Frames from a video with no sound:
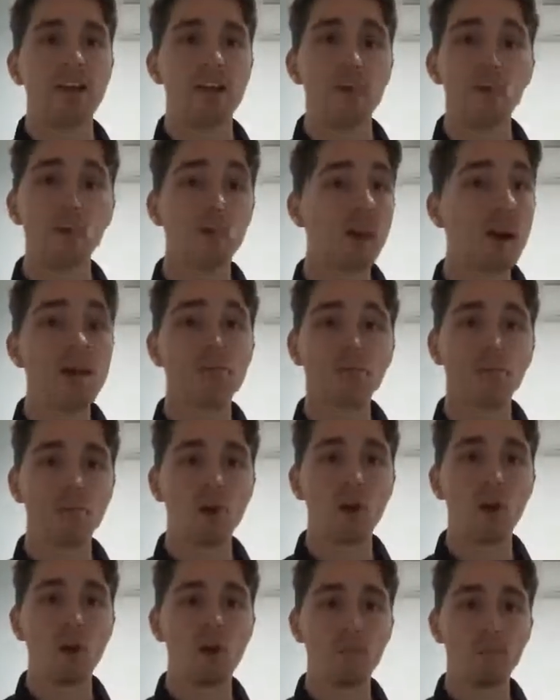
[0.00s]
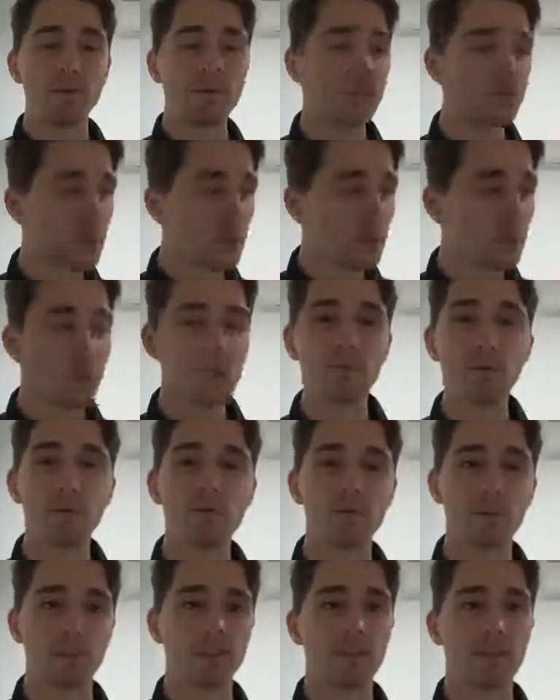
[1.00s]
We're away from home, but there's going to be
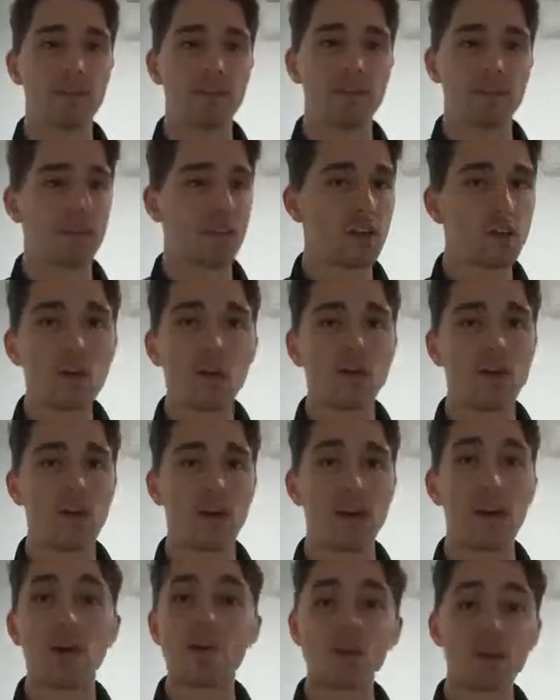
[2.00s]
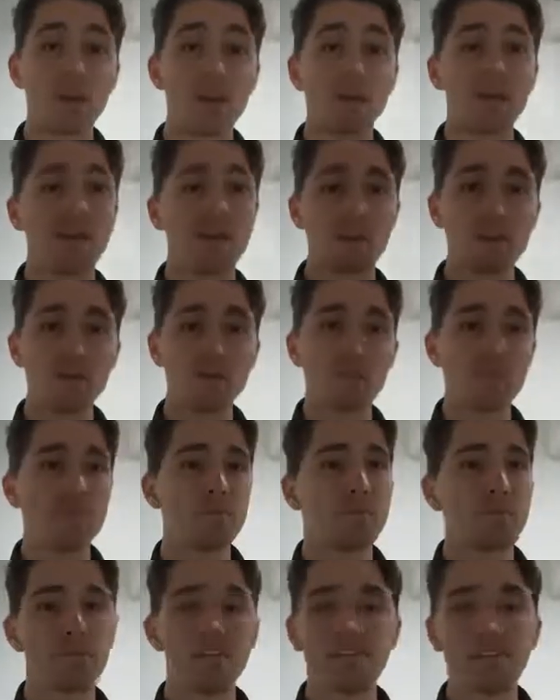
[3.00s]
travelling fans there, no doubt. I was going to be one of them,
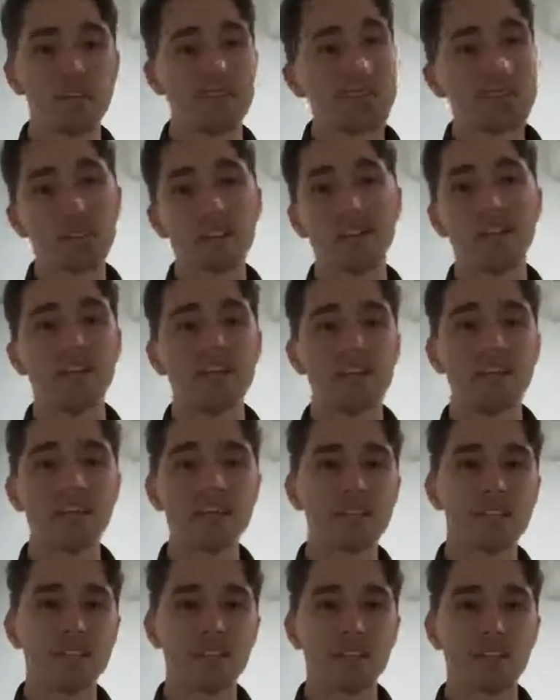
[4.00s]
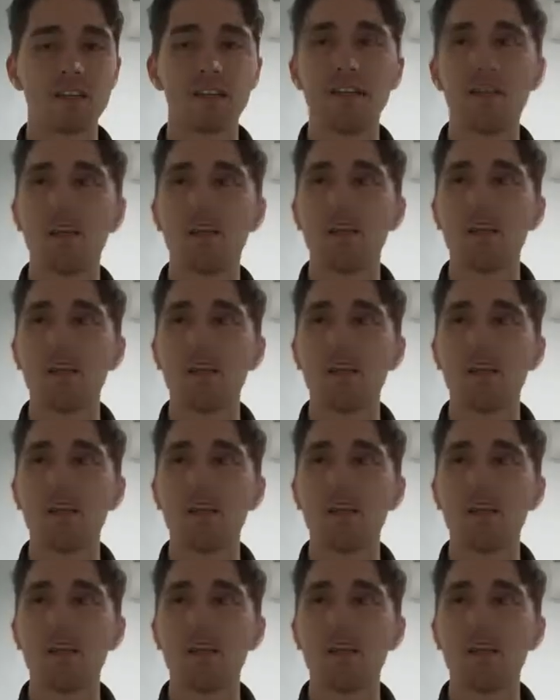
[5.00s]
but decided against it.